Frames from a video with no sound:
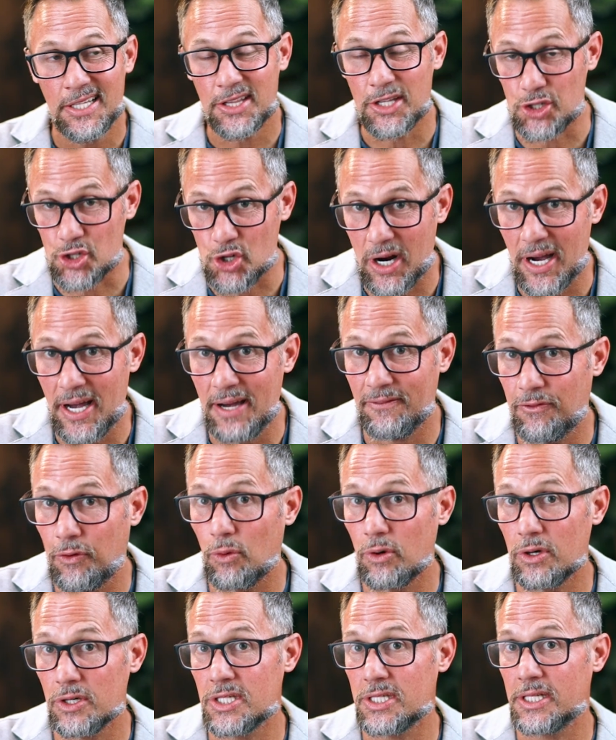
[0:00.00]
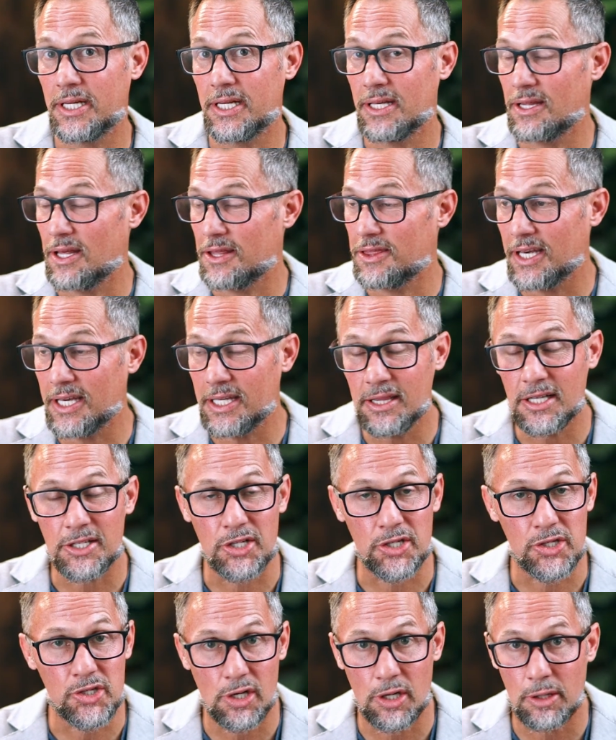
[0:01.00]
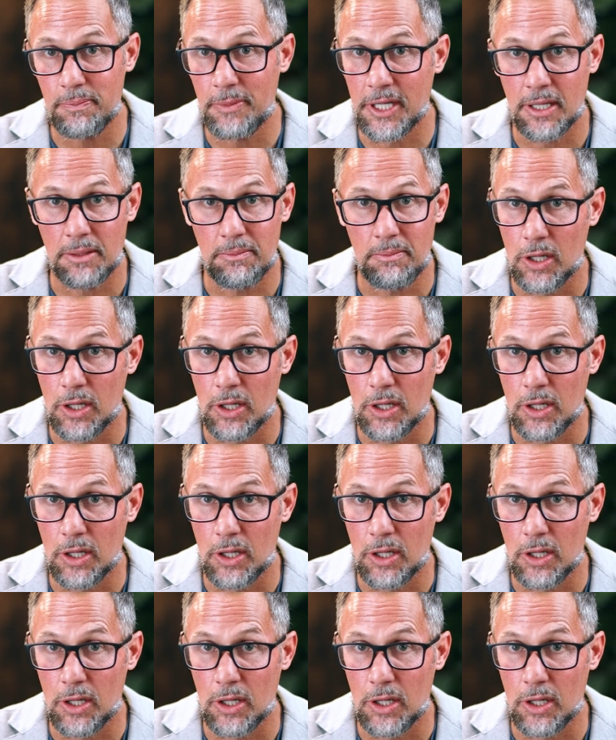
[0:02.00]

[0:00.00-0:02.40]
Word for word: The Triumph four study, the thing that disturbed me the